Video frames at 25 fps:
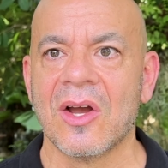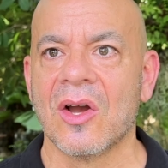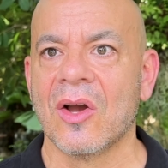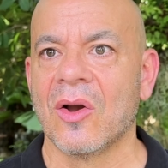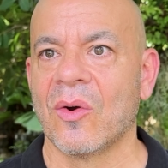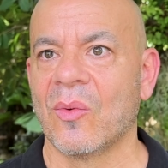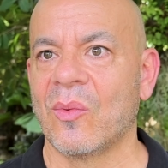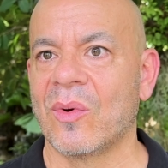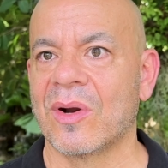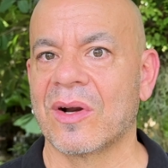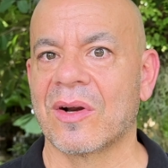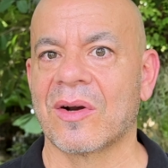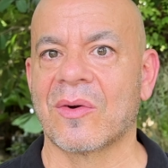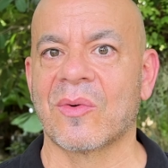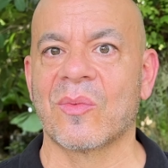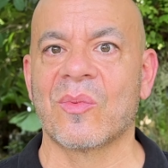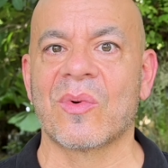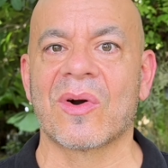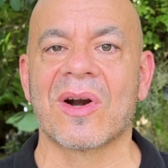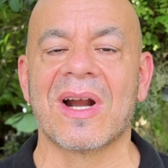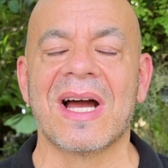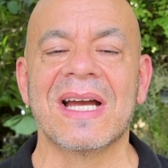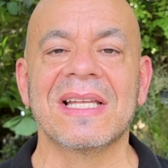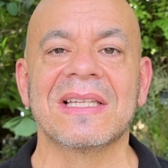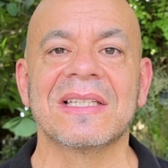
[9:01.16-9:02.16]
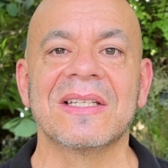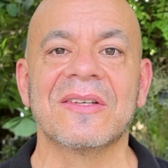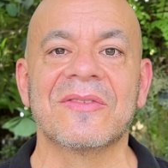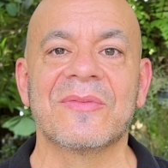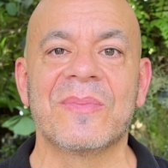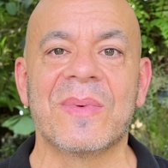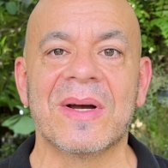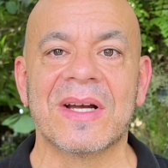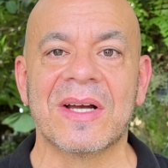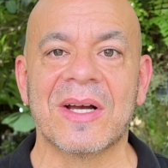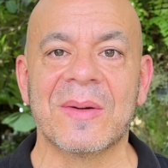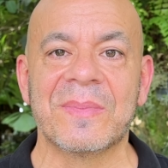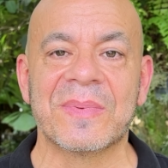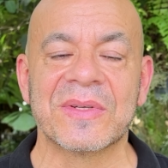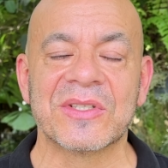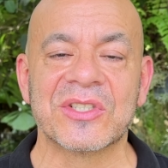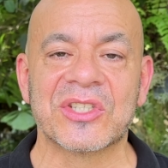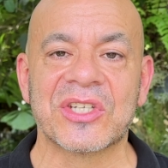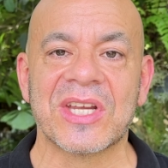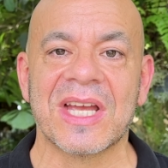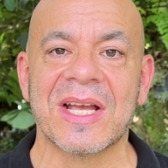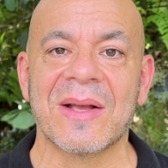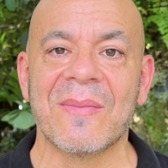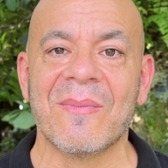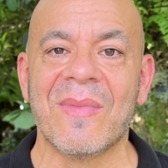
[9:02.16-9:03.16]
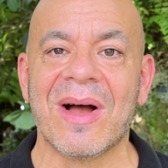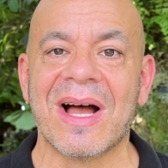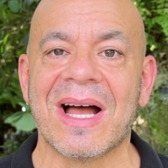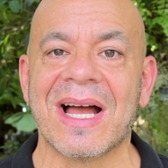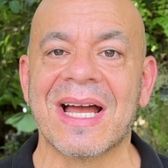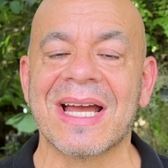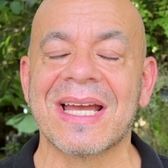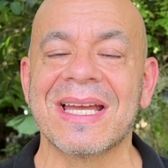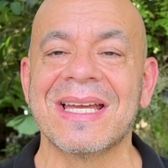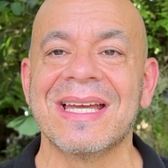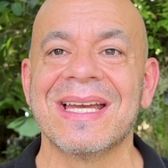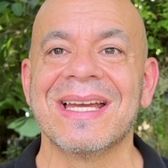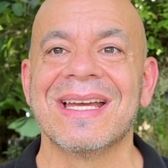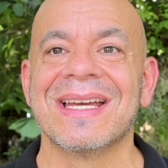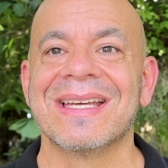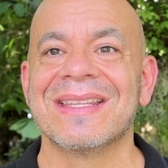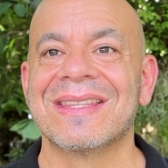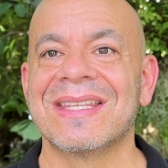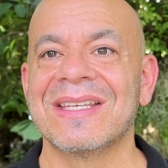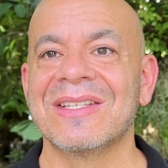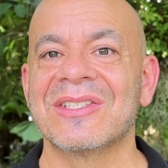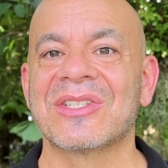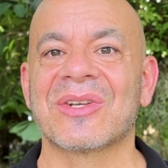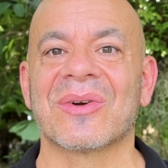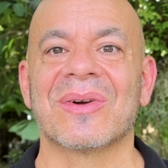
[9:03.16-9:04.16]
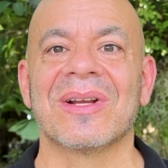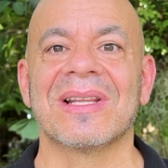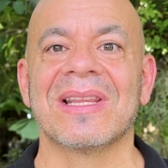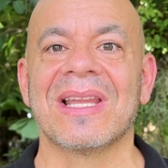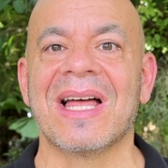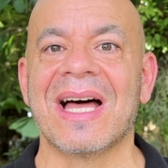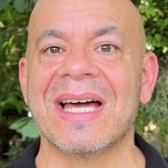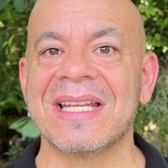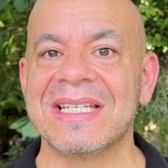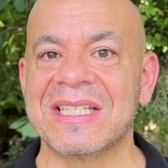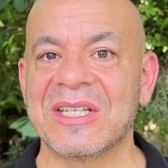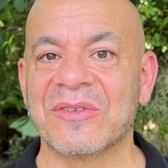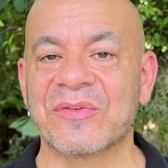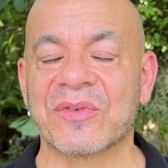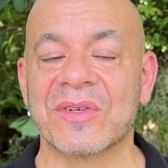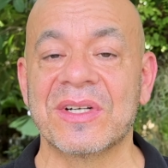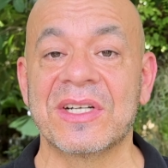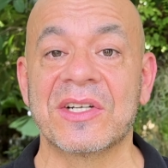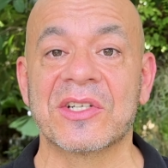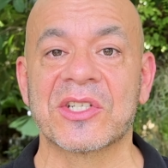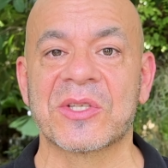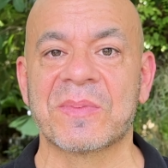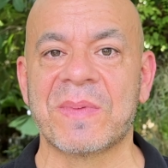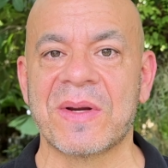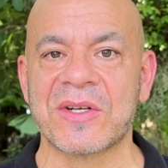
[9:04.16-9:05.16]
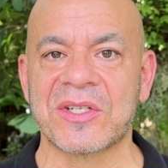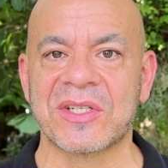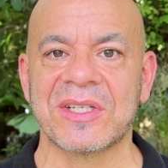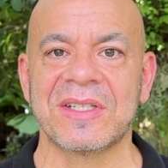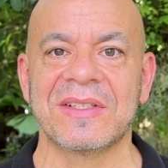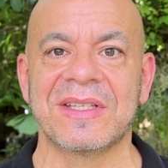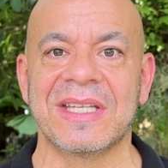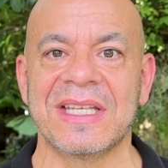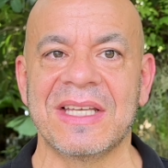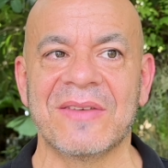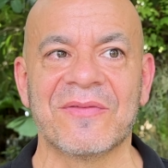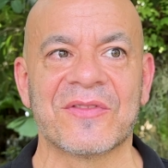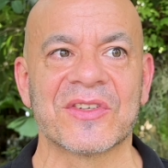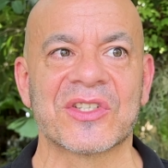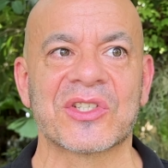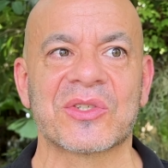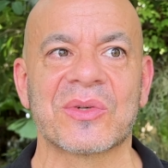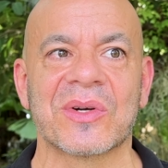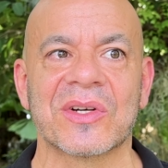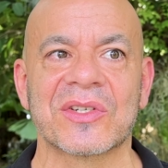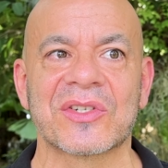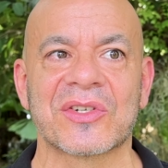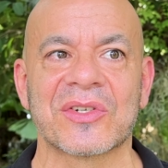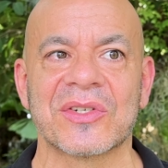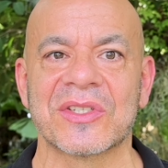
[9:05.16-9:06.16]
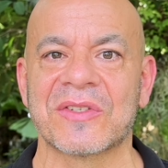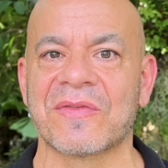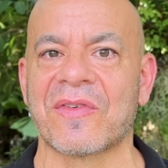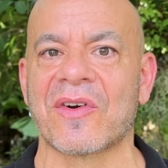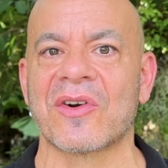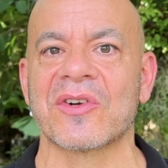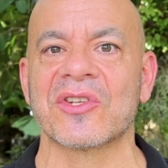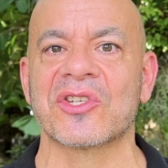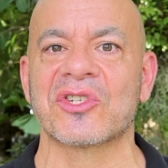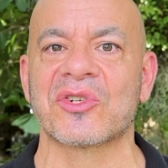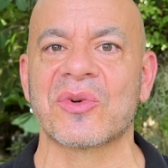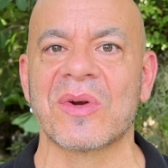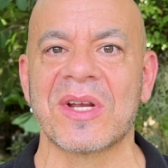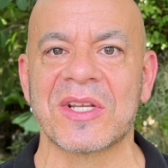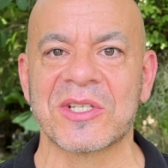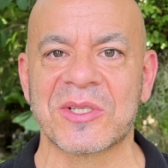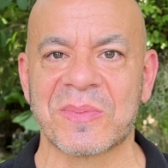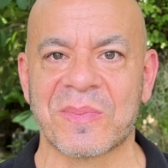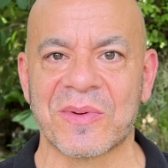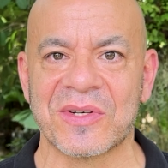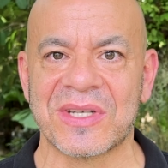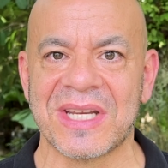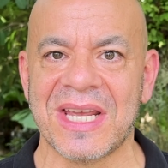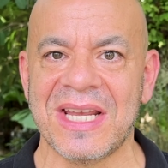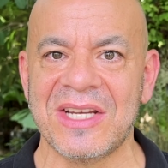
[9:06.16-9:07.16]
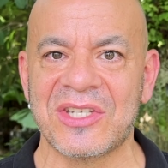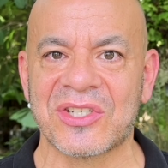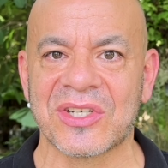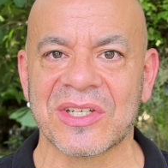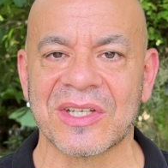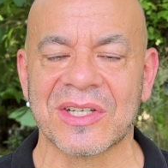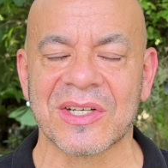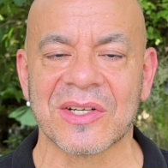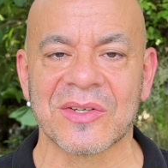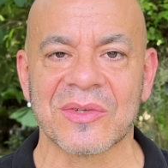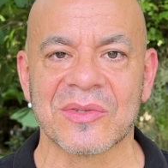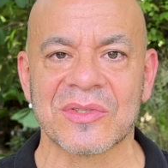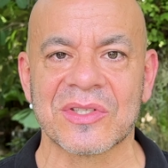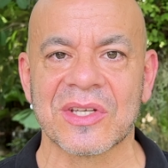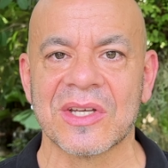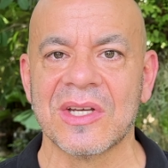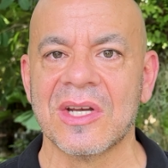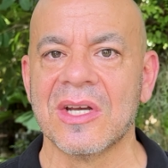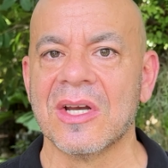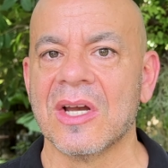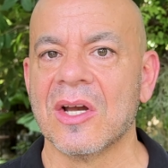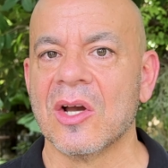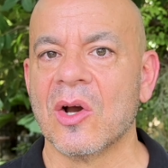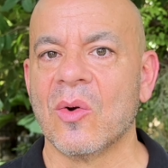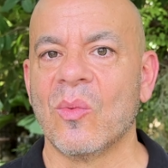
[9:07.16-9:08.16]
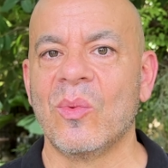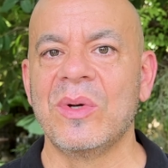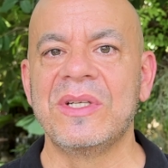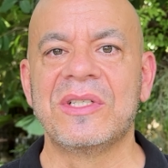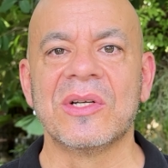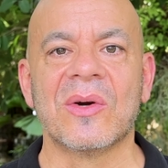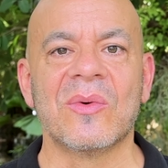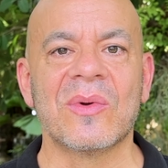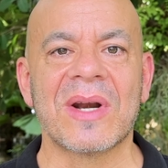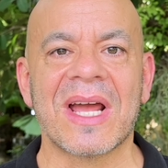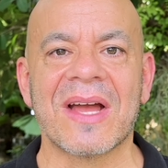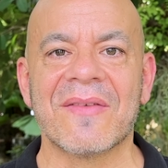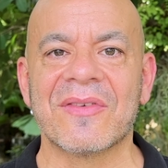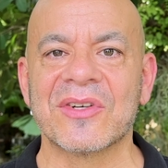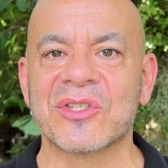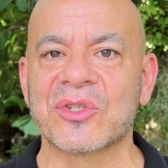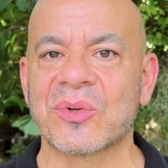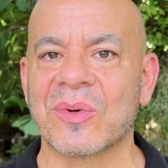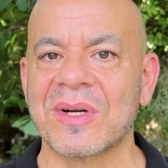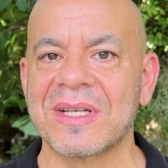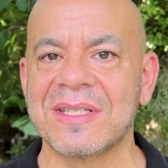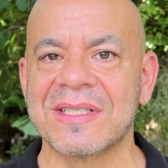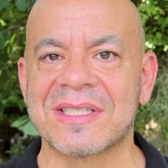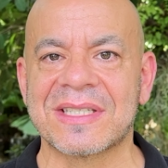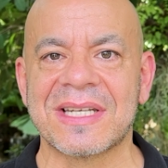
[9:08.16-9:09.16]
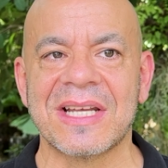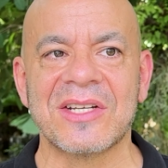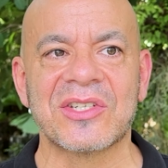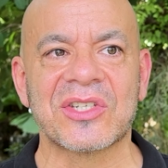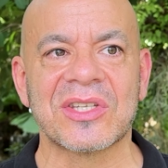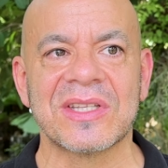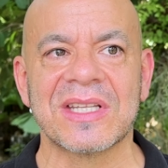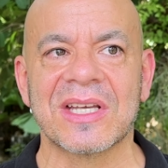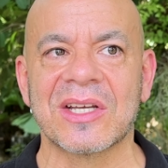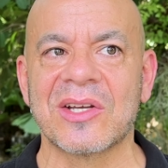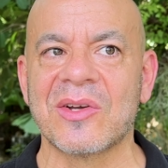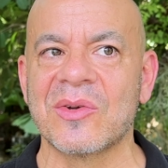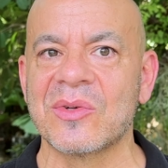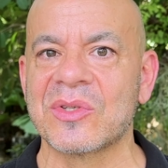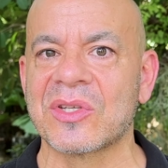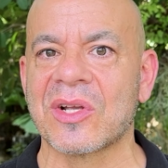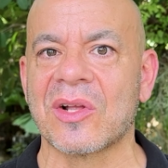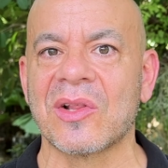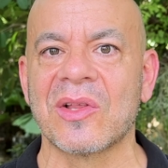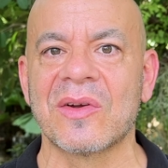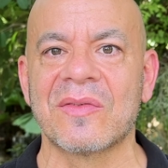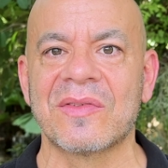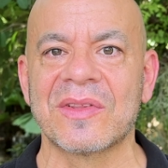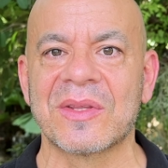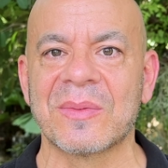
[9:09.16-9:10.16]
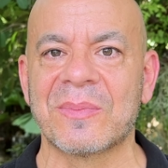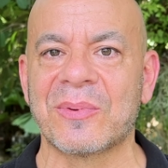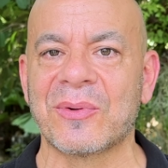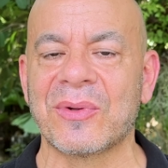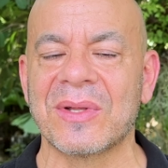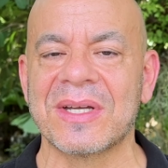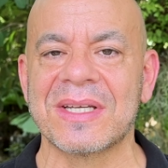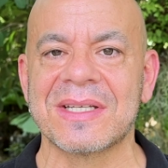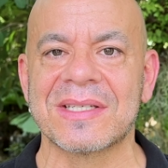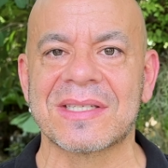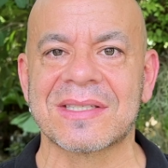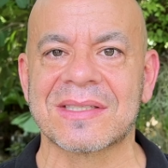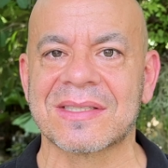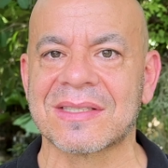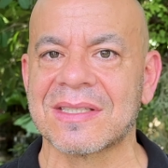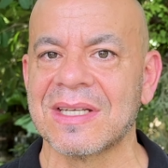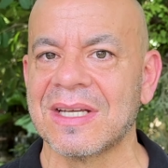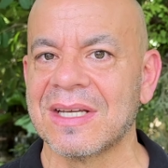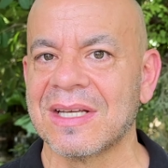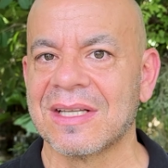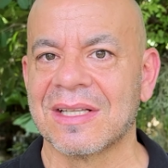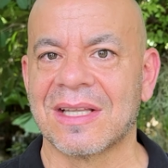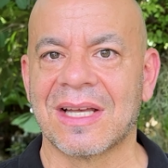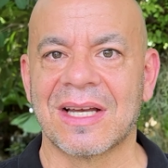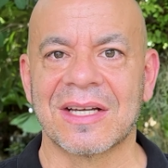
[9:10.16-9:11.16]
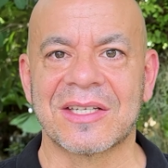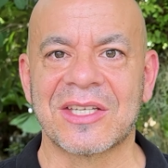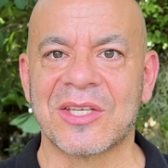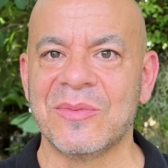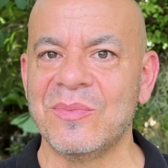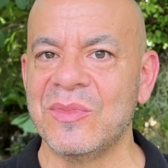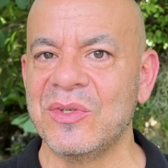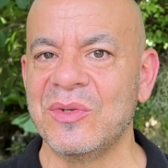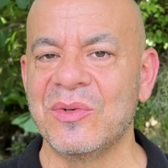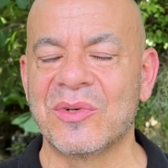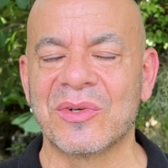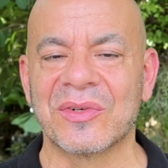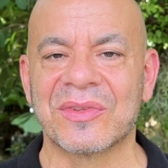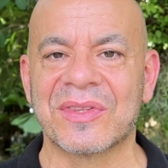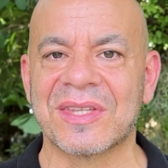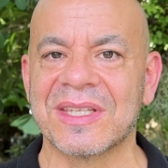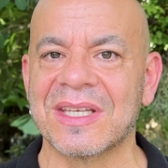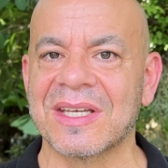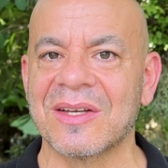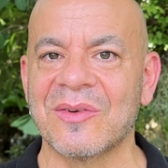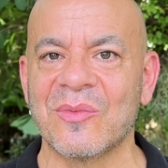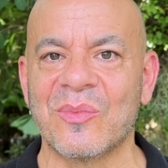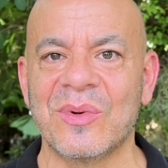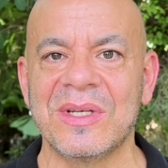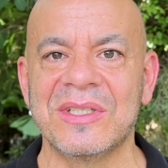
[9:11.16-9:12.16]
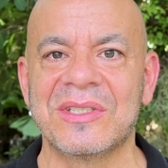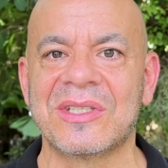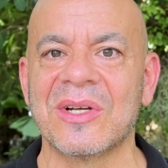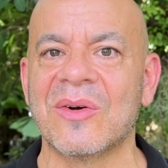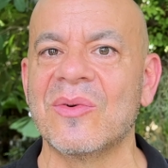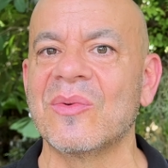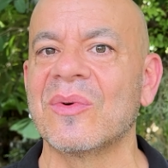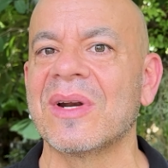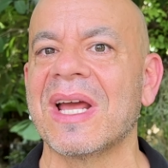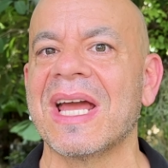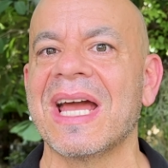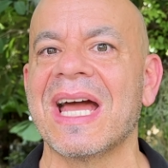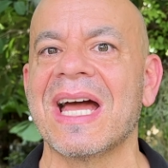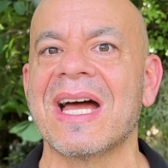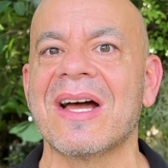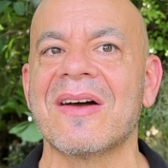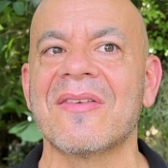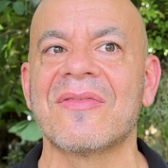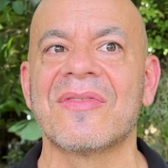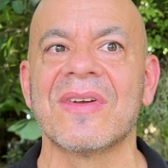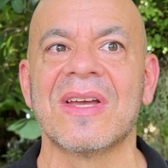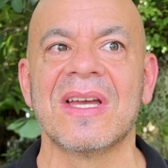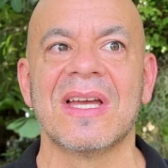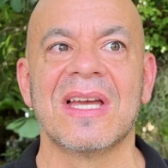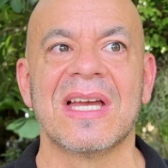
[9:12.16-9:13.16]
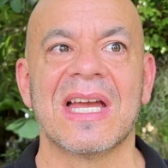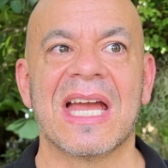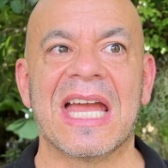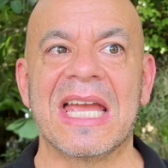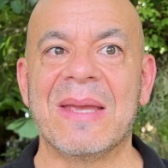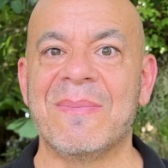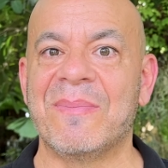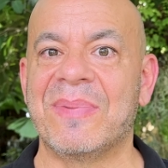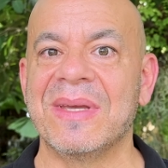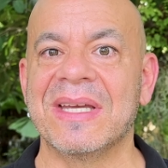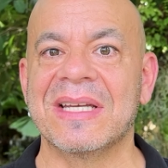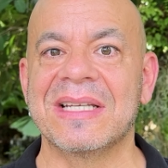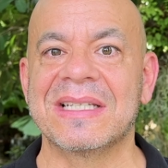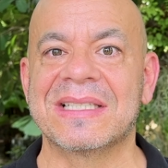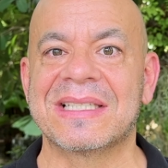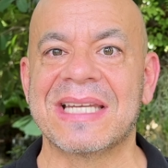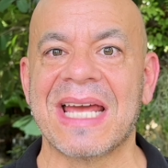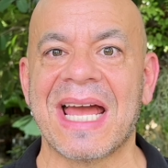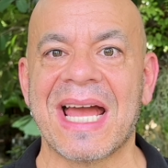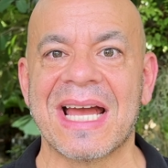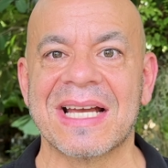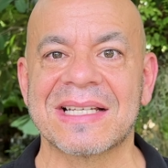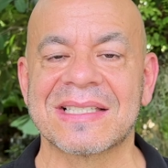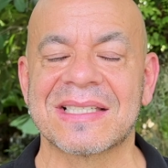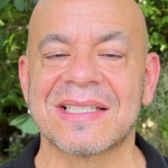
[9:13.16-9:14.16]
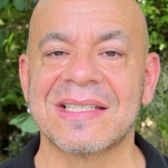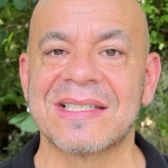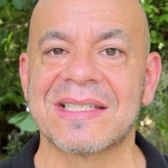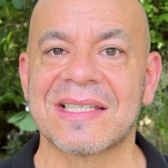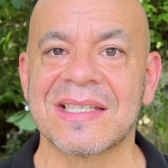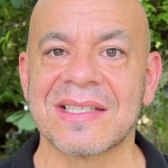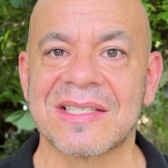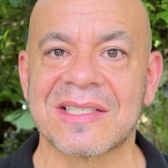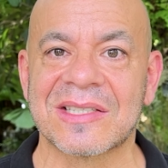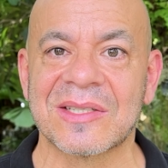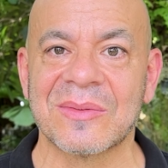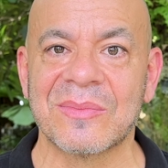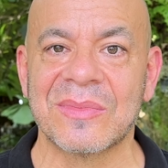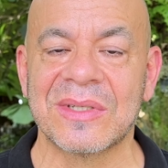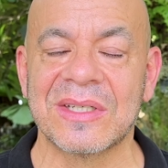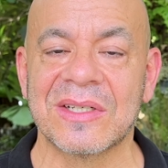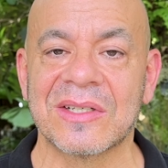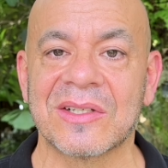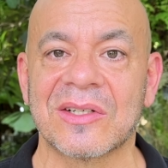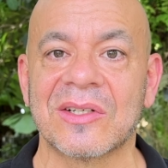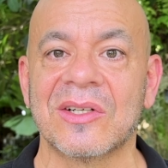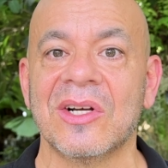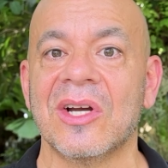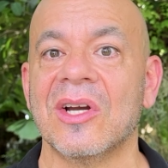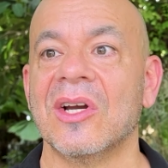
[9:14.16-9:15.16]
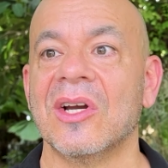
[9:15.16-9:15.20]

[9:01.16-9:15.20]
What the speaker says: Where I live up in Chiang Mai, things are a lot different here, especially the infrastructure as far as transportation goes. We don't have a train station that goes all over the place, a commuter thing. We don't have a big taxi system here.